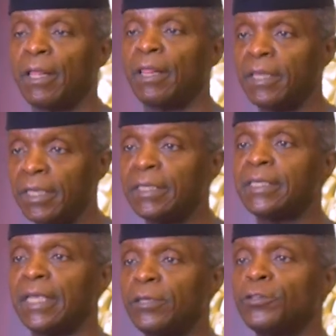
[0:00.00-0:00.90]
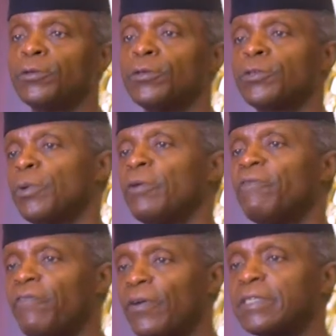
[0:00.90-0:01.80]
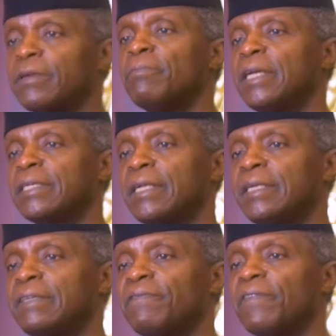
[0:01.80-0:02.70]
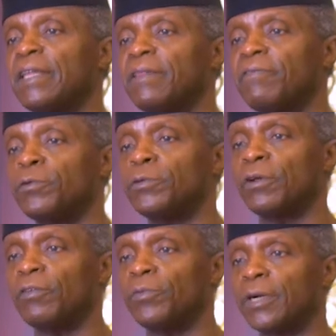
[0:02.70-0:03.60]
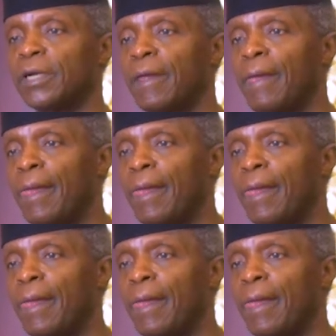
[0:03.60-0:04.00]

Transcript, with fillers: These issues will fundamentally define the future of work